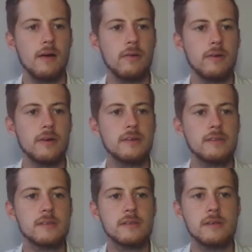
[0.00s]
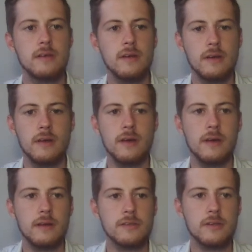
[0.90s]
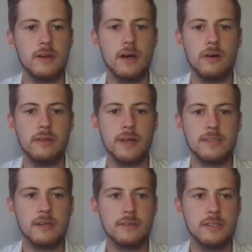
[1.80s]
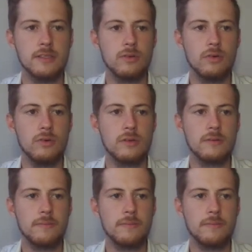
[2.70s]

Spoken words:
Right. So now that's our T chord.